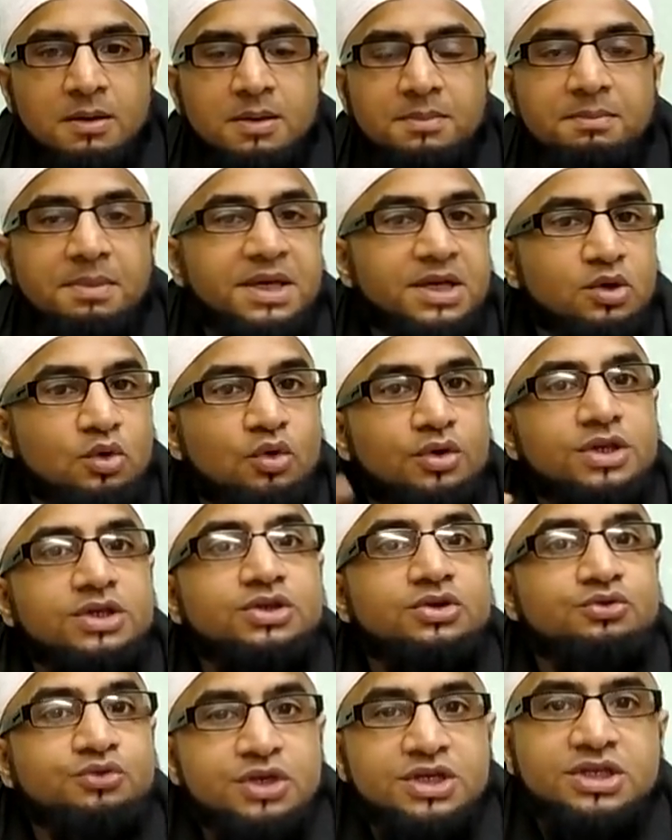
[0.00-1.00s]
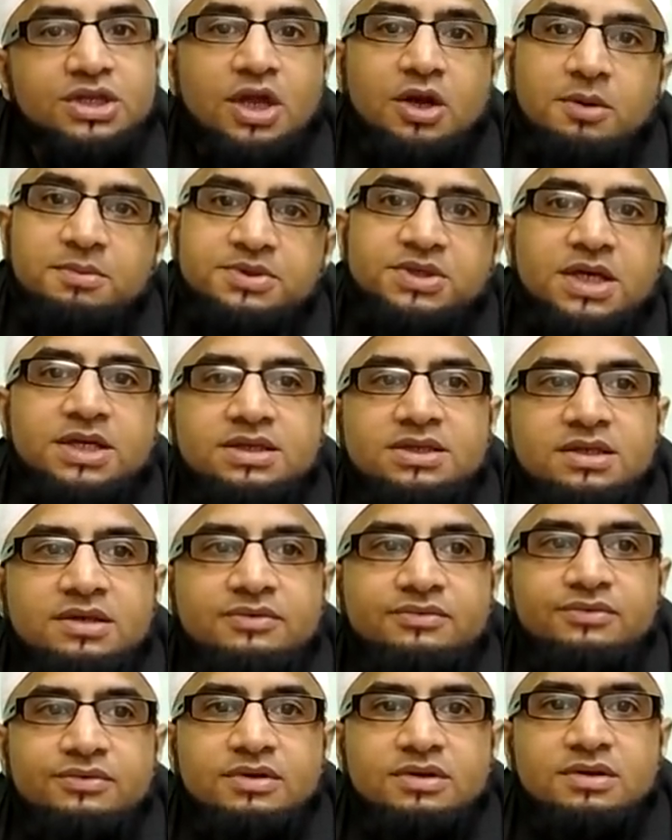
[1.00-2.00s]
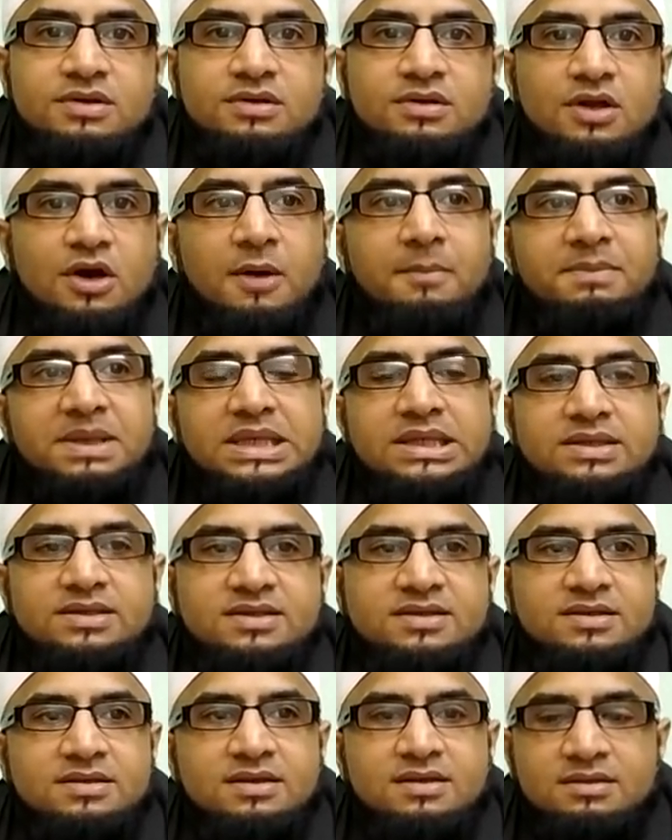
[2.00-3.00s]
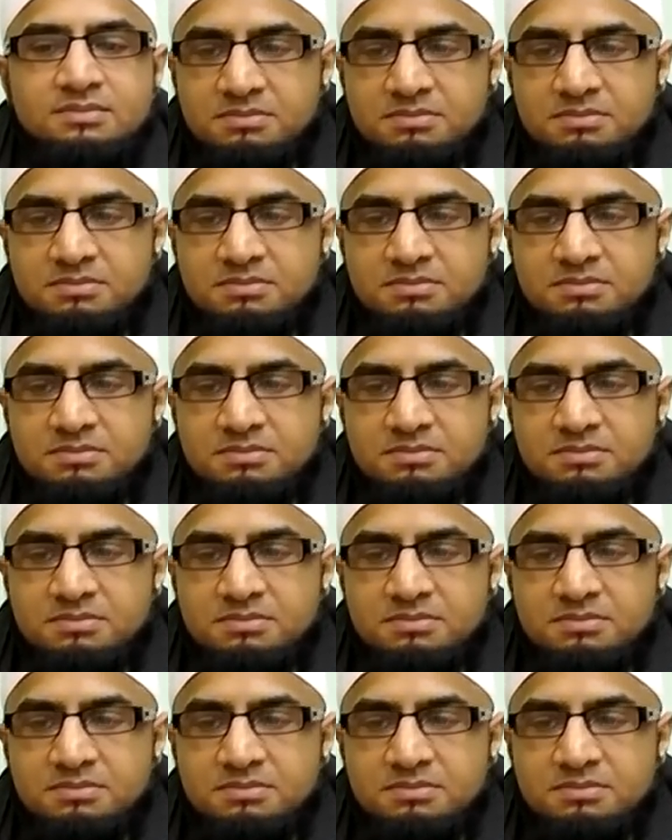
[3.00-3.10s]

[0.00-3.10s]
But in order to reach that objective, there are means.